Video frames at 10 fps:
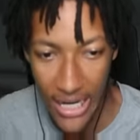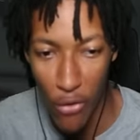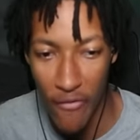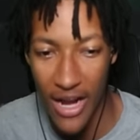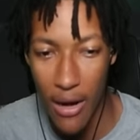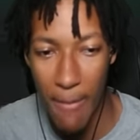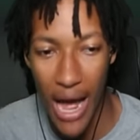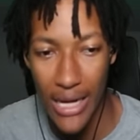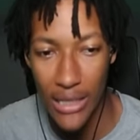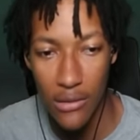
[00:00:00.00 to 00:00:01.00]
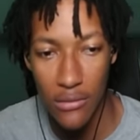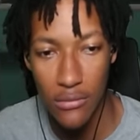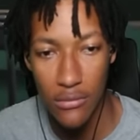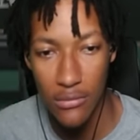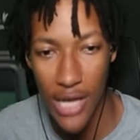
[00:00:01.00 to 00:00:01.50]
don't even got a body.
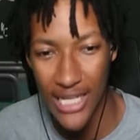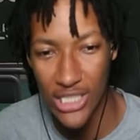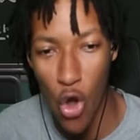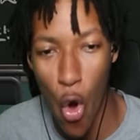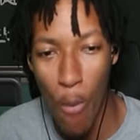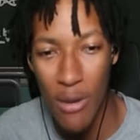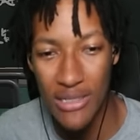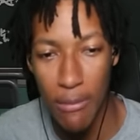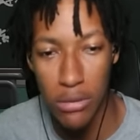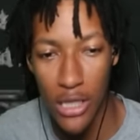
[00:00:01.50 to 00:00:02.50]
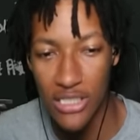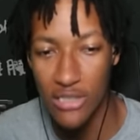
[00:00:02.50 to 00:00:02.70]
That is a whole bunch of blood